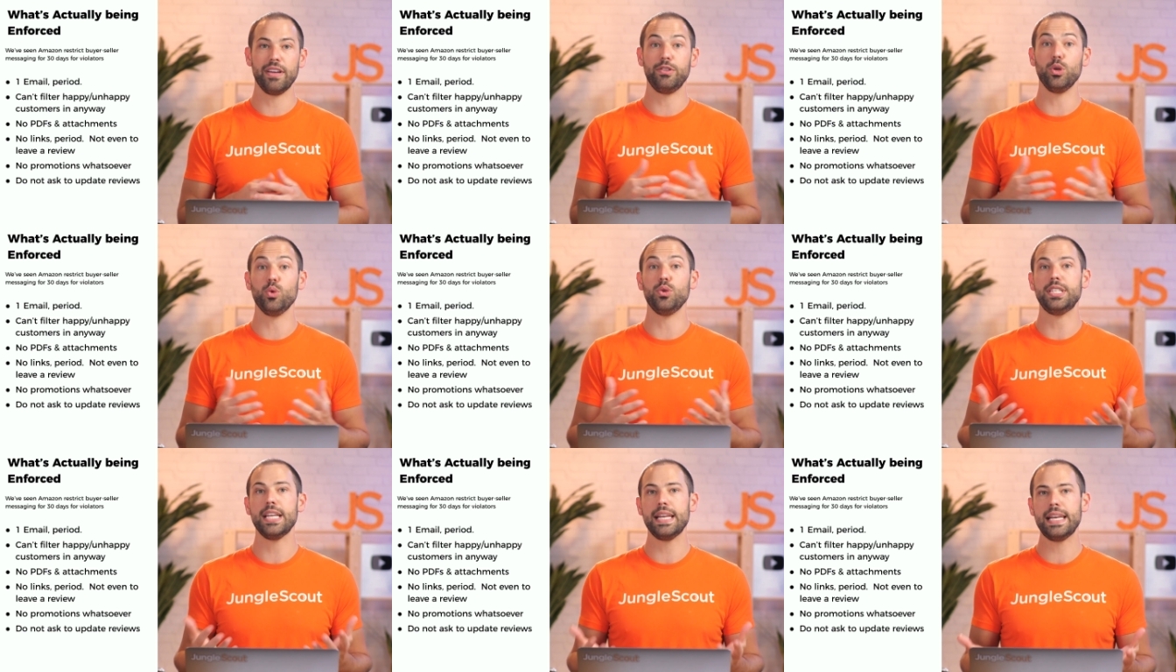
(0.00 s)
If
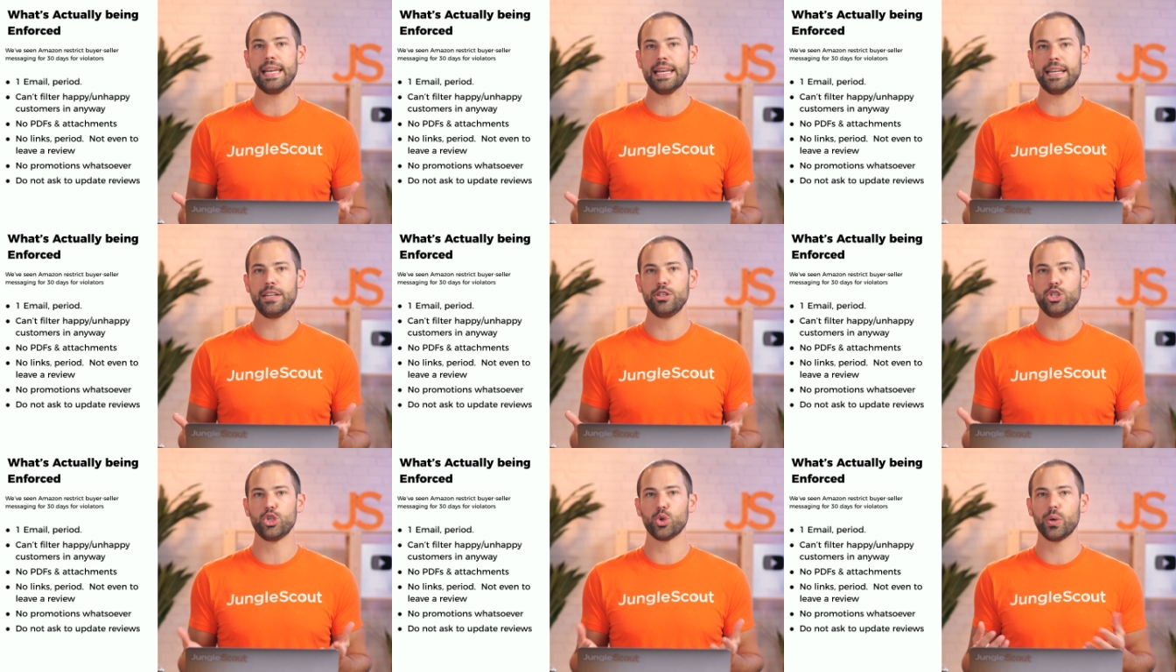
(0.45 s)
you didn't
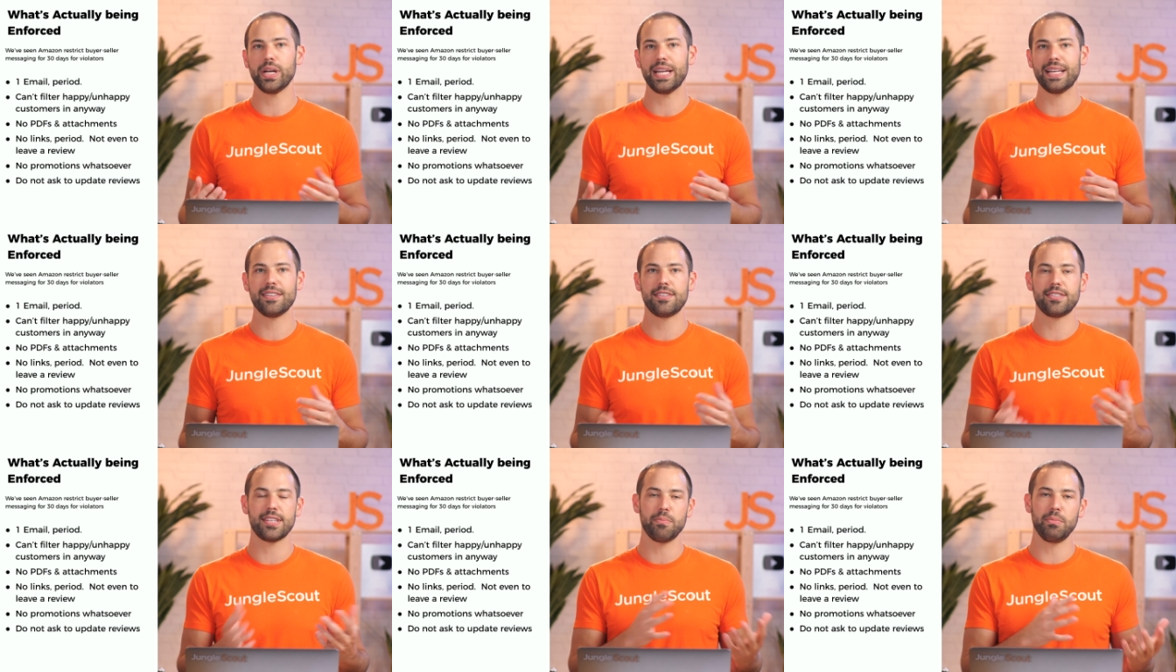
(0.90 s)
enjoy
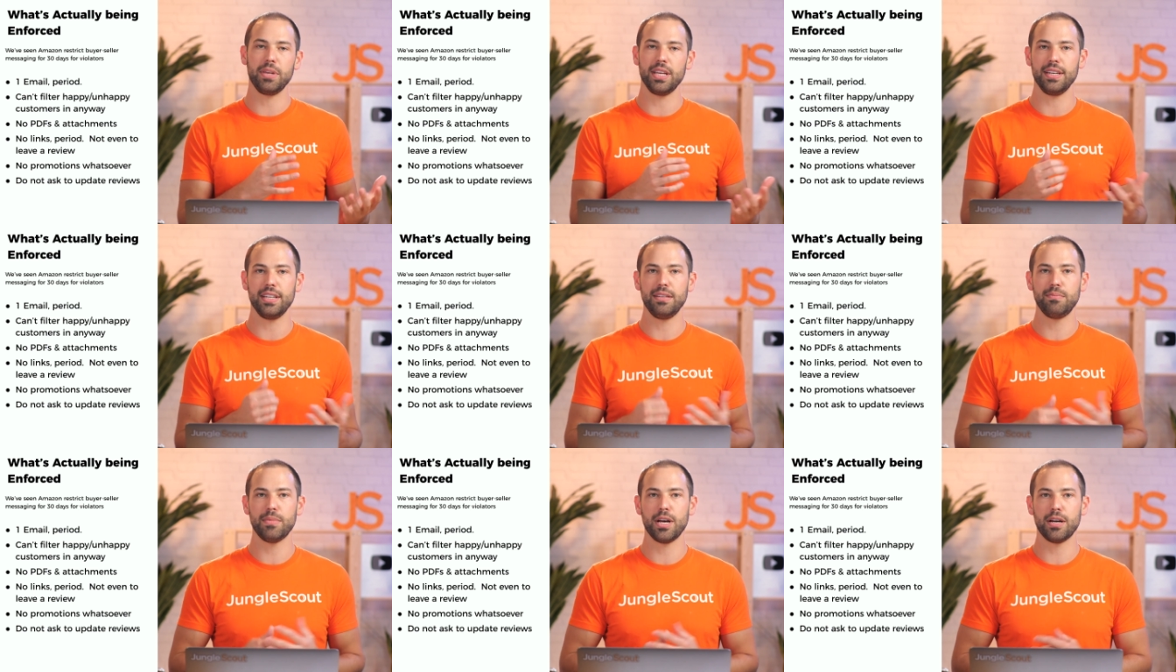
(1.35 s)
it, send me
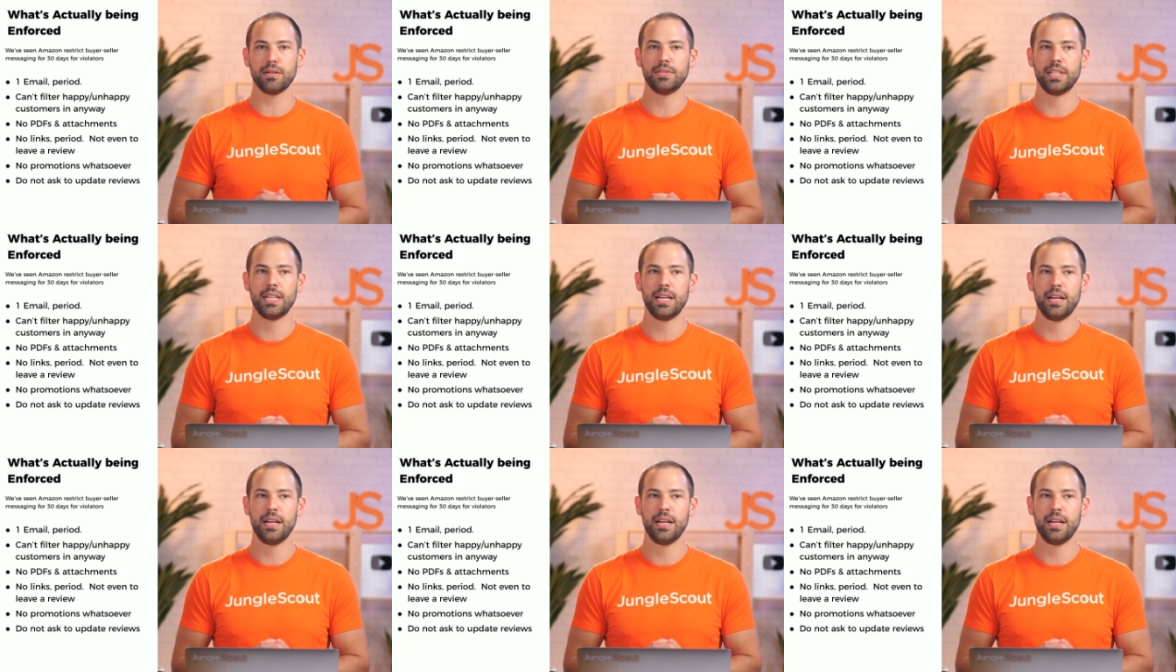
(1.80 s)
an email.